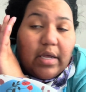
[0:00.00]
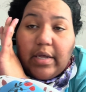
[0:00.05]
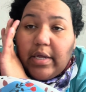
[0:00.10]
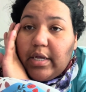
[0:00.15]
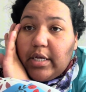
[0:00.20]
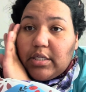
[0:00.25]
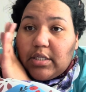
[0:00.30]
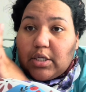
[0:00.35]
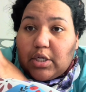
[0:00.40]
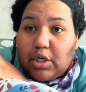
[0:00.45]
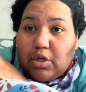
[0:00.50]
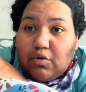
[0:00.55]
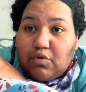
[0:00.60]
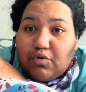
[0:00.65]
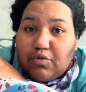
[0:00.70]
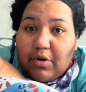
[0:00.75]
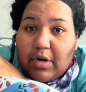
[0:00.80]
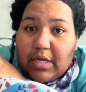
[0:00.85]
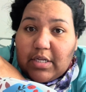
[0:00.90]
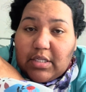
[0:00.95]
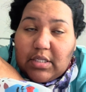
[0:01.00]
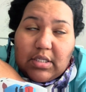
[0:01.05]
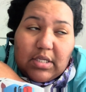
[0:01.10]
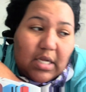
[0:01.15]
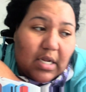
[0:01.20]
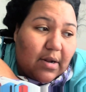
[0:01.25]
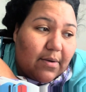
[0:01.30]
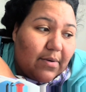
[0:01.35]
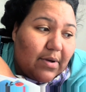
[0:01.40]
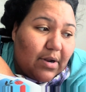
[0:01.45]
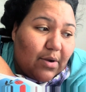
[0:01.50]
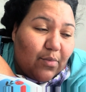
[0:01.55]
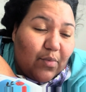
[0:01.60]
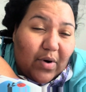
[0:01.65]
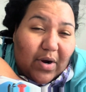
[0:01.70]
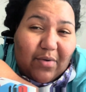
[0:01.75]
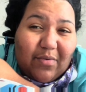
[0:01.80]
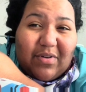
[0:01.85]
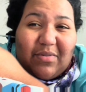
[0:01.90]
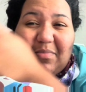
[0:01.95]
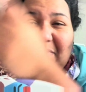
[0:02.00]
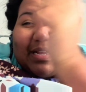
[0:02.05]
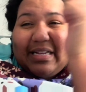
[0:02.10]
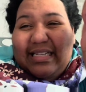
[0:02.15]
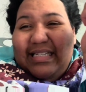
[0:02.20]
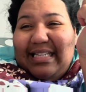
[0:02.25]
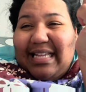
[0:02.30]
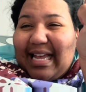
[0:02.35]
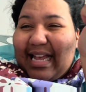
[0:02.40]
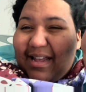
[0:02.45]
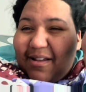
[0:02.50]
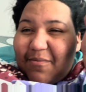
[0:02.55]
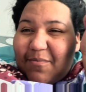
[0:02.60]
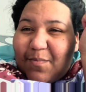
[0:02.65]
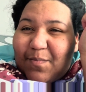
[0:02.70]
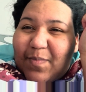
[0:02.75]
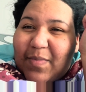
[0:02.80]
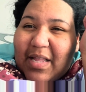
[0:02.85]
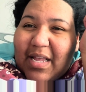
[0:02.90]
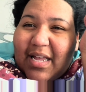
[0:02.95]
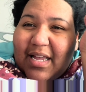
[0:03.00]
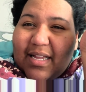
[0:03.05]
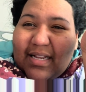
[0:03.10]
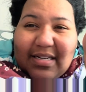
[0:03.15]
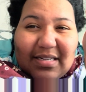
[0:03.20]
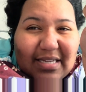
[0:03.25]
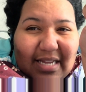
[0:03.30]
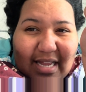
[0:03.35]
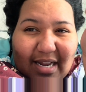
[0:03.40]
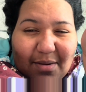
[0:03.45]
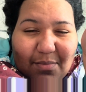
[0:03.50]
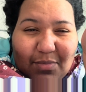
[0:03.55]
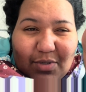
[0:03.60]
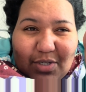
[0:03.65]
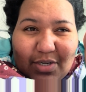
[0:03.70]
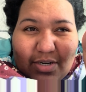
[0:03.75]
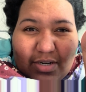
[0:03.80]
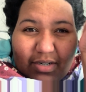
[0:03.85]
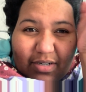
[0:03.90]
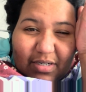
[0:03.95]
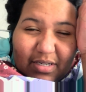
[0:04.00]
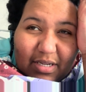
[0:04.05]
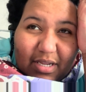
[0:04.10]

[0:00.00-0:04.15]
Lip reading: It's a cute dress, and I'm gonna wear it with my same denim shirt